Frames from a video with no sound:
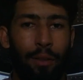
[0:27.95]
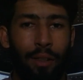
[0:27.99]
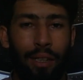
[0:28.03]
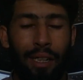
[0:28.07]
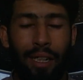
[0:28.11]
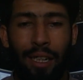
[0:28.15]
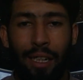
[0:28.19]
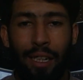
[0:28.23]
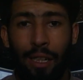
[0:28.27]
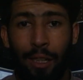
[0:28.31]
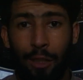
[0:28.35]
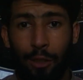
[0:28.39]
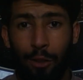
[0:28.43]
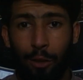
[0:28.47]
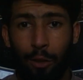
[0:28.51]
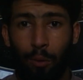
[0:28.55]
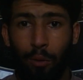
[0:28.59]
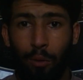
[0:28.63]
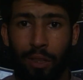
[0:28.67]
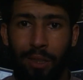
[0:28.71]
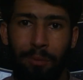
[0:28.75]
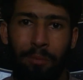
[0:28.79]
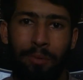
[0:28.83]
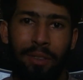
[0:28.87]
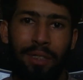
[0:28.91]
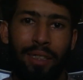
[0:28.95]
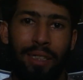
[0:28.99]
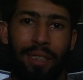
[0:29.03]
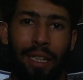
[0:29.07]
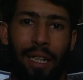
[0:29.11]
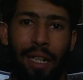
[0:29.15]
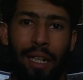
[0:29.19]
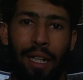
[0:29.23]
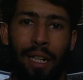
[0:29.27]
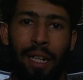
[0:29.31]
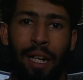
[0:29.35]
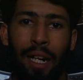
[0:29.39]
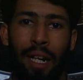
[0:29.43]
Okay, so which
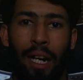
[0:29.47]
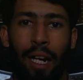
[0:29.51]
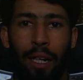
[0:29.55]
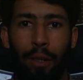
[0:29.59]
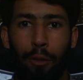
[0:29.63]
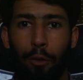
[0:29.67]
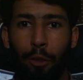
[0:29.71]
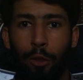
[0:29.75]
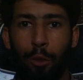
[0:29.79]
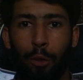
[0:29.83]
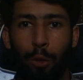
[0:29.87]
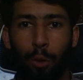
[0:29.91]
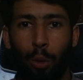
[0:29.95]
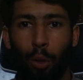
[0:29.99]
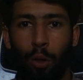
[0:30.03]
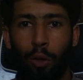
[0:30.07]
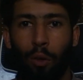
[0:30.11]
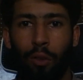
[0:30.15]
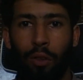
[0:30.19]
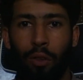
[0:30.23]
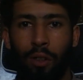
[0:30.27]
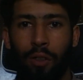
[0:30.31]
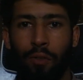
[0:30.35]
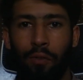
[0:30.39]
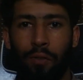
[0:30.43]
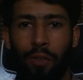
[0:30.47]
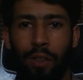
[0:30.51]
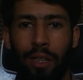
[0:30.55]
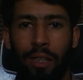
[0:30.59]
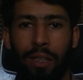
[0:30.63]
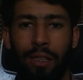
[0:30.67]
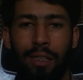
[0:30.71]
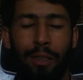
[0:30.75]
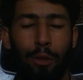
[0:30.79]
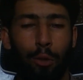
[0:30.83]
mistake I will solve